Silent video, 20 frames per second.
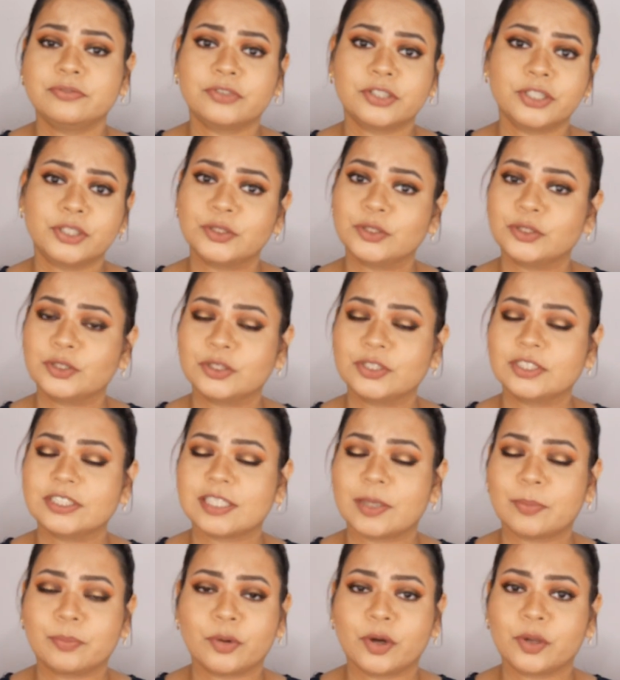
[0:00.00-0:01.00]
for you to
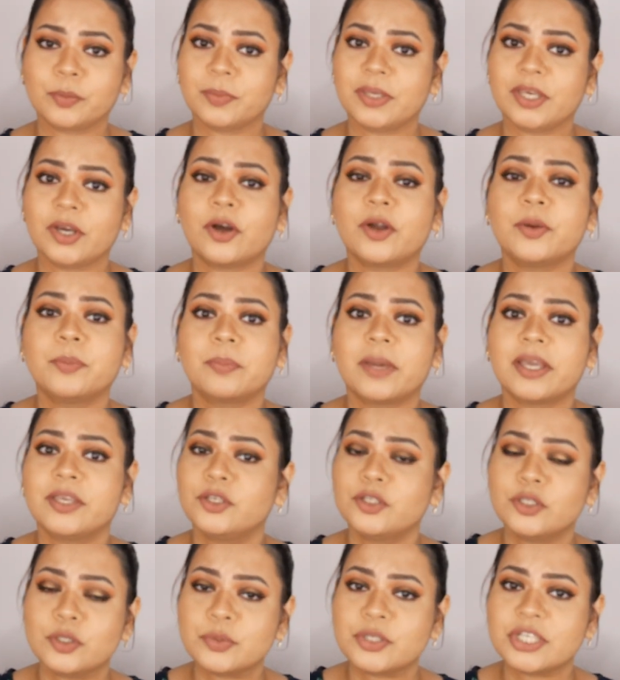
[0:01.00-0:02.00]
support me on my
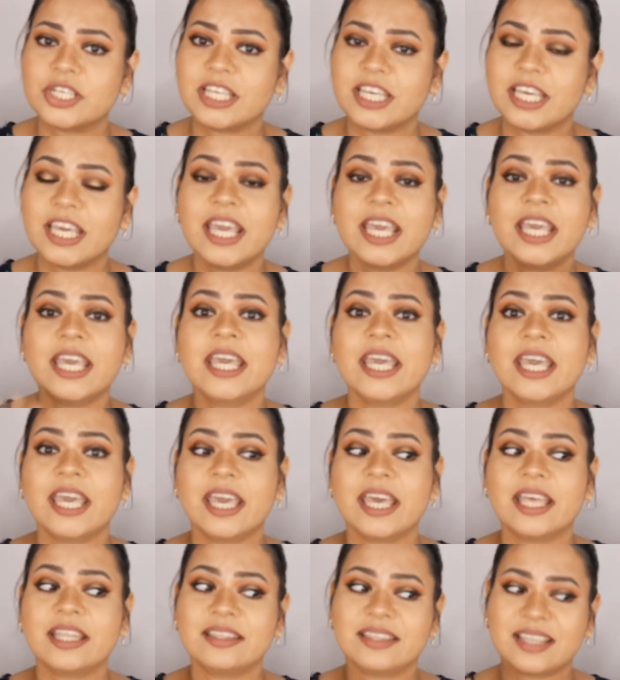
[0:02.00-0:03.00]
YouTube journey.
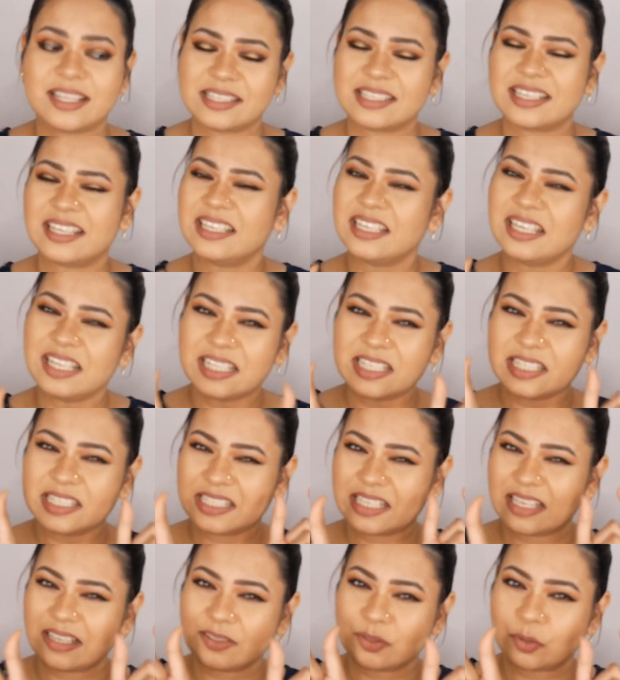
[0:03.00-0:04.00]
And that's a little
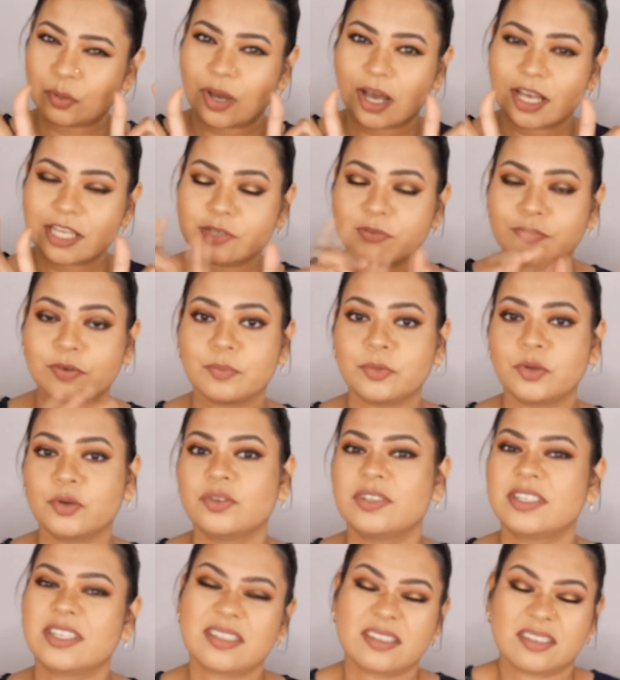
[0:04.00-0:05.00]
thing to ask from
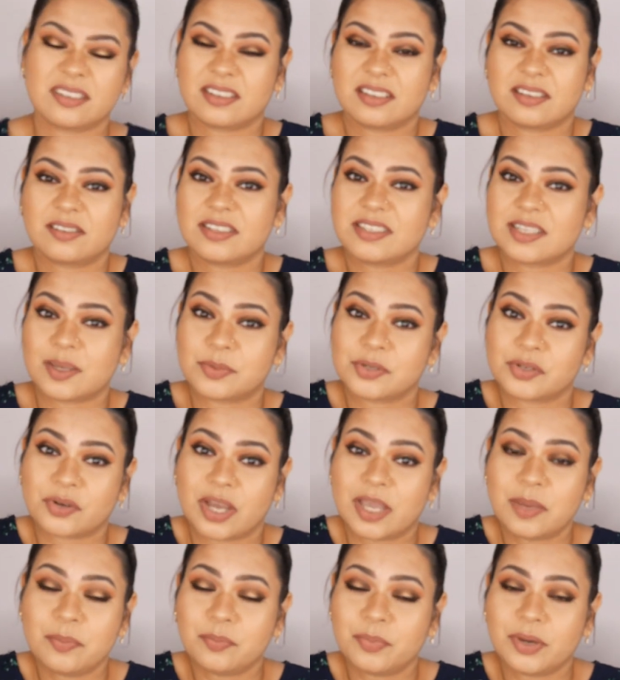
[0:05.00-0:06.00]
you, just
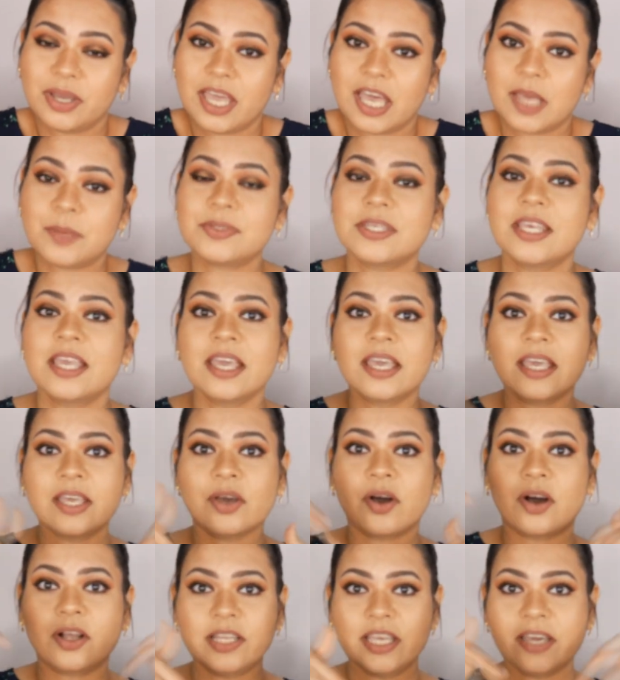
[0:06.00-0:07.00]
subscribe perhaps.
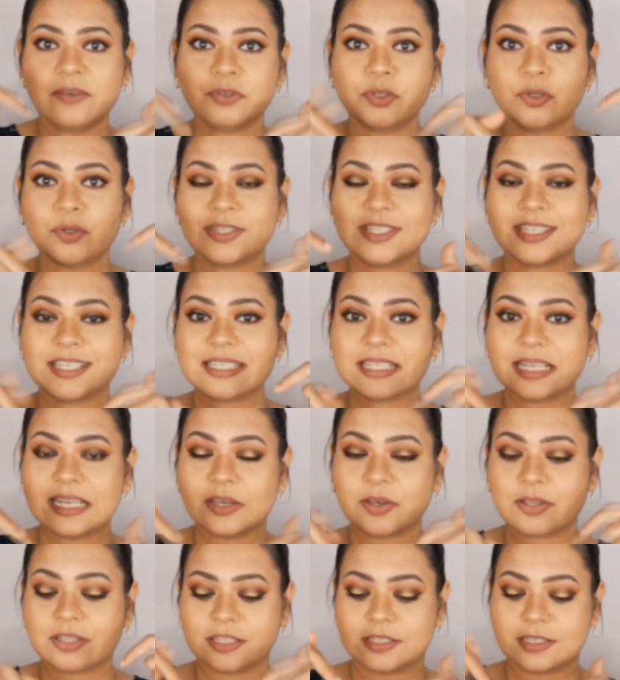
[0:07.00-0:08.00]
All you have to do is just
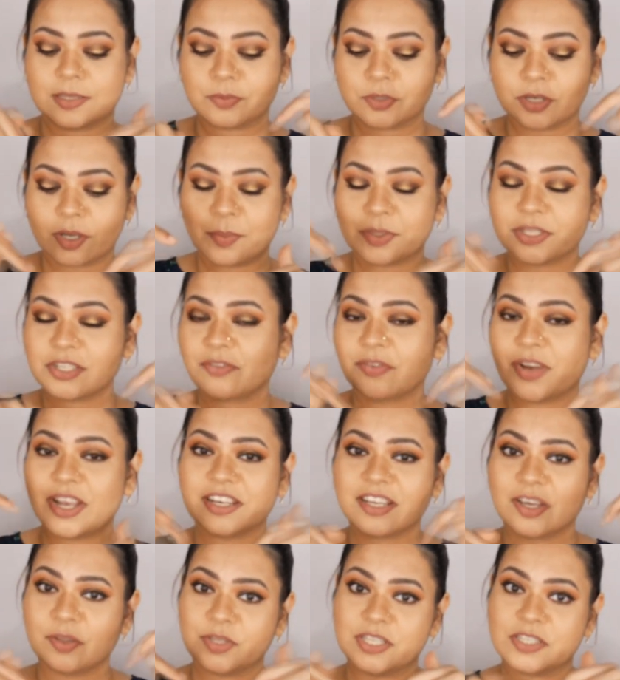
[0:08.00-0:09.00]
click on the subscribe button
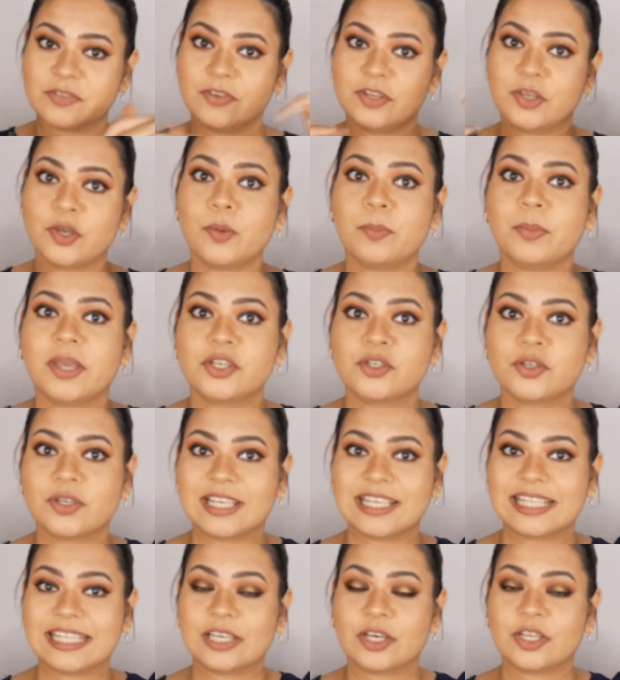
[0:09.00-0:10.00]
right down this video. Make sure
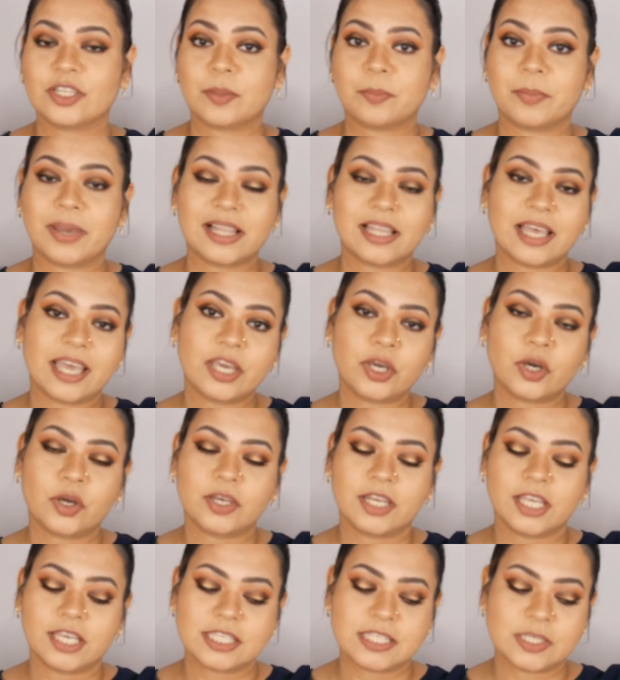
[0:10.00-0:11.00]
to click on the bell
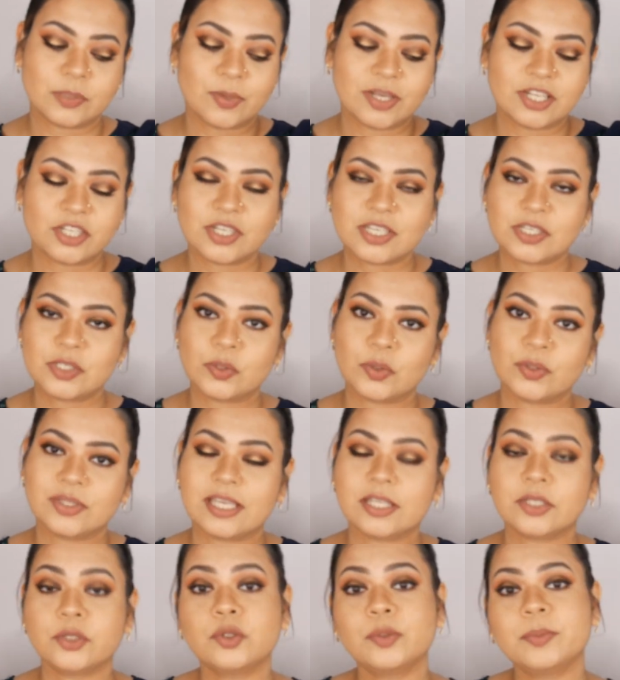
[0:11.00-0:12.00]
icon next to it just so
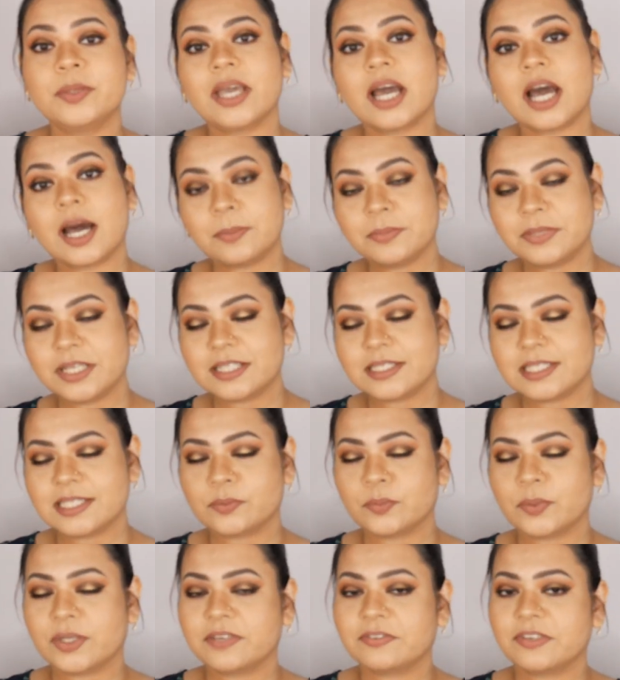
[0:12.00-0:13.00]
that you'll be
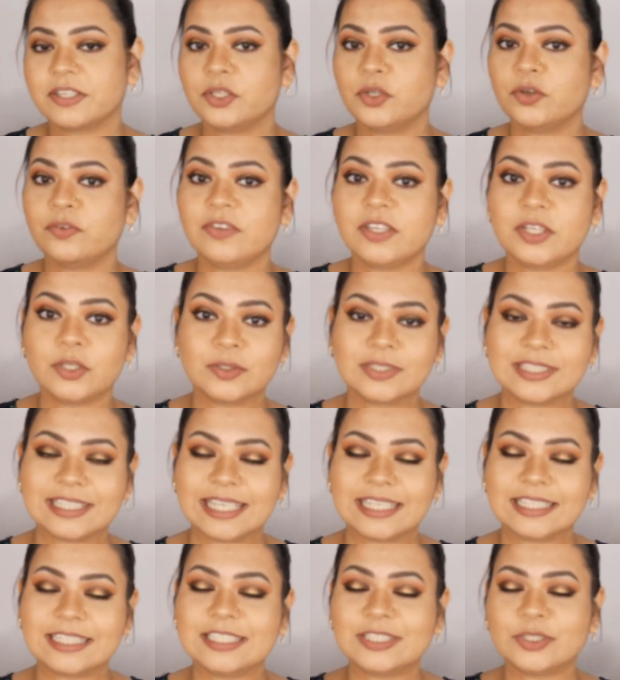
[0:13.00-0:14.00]
updated whenever new videos
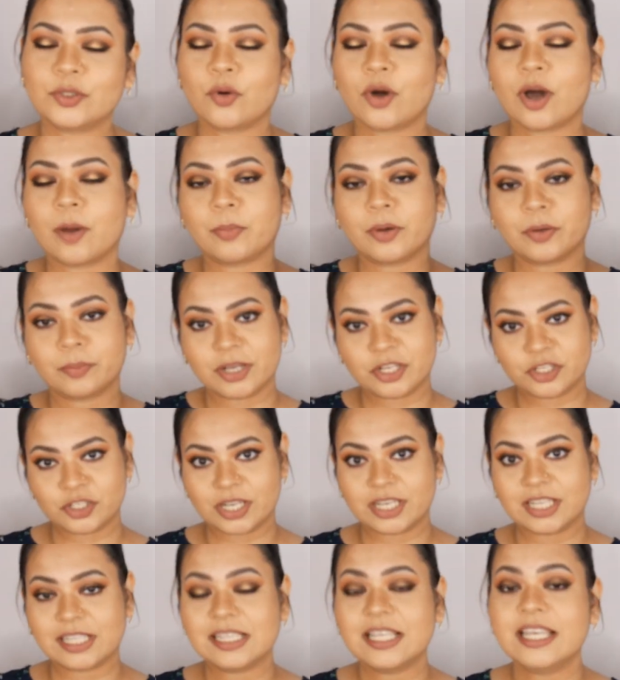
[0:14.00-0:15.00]
like this go up on my
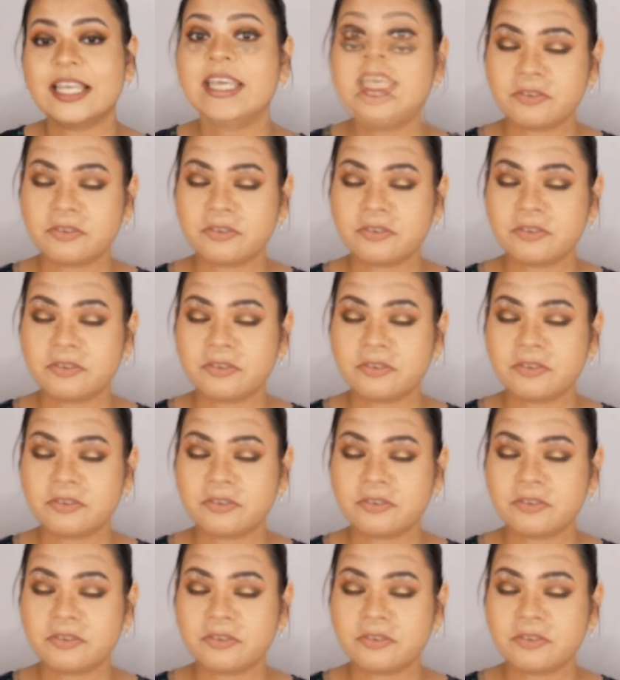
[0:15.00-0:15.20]
channel.